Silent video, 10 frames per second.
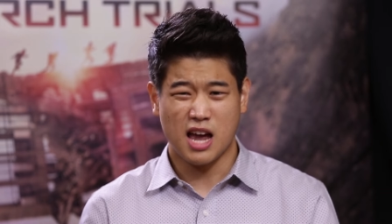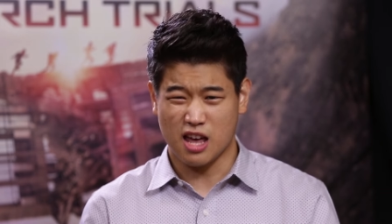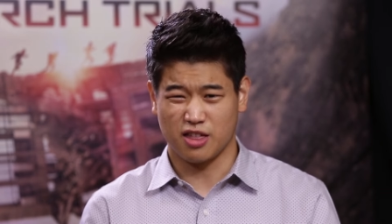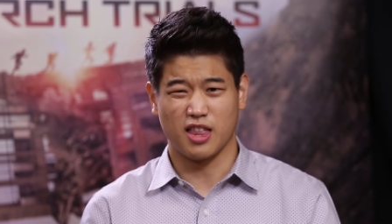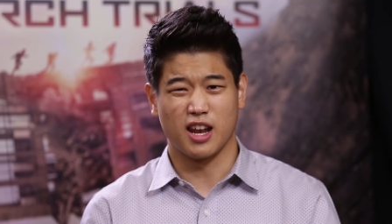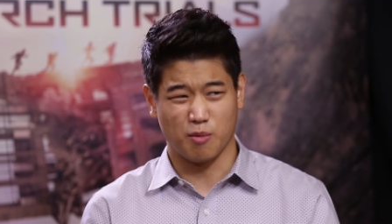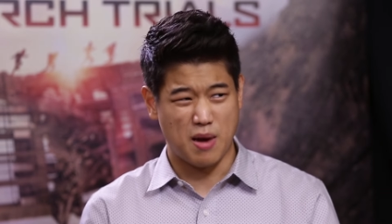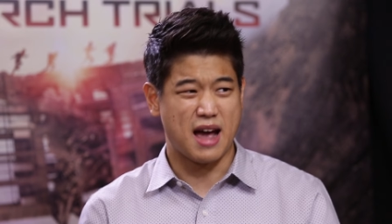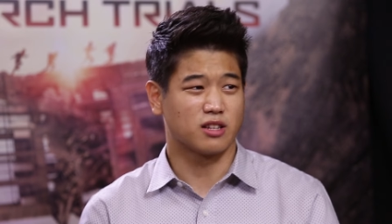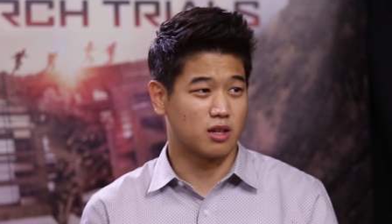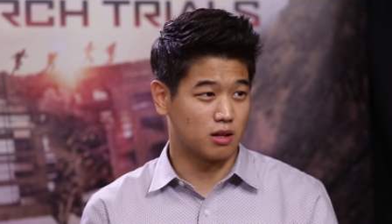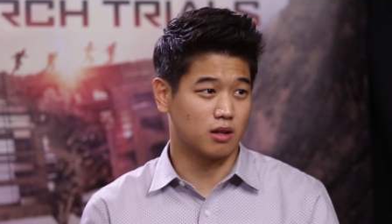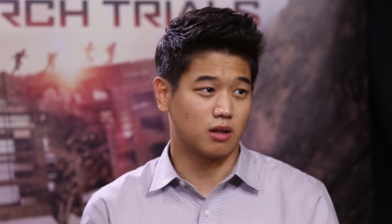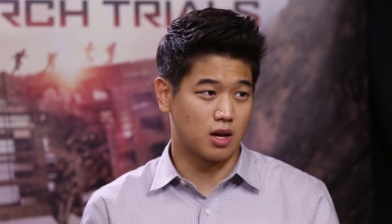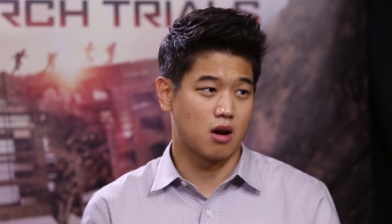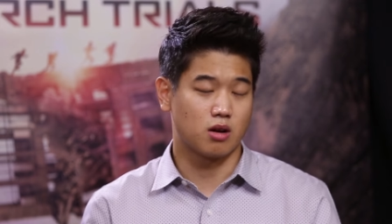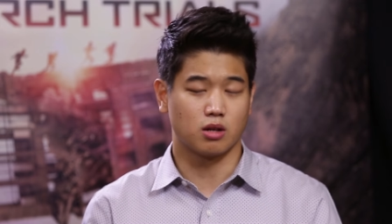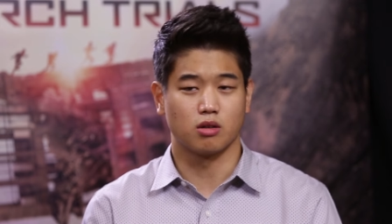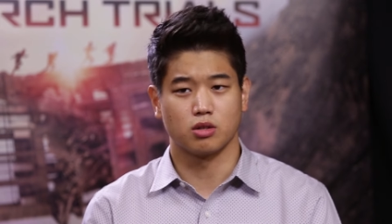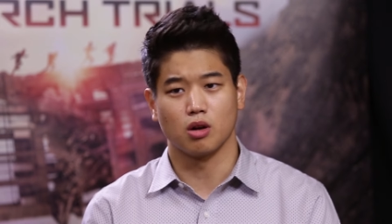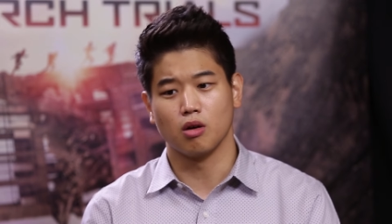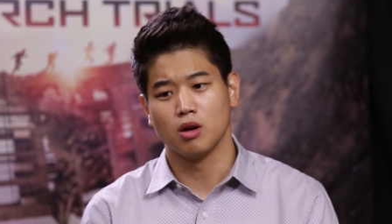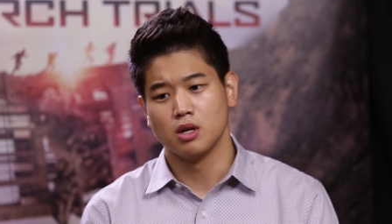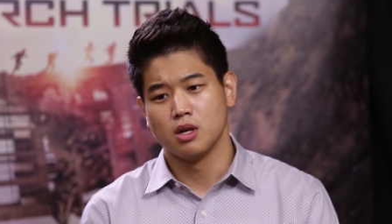athletic, masculine character. So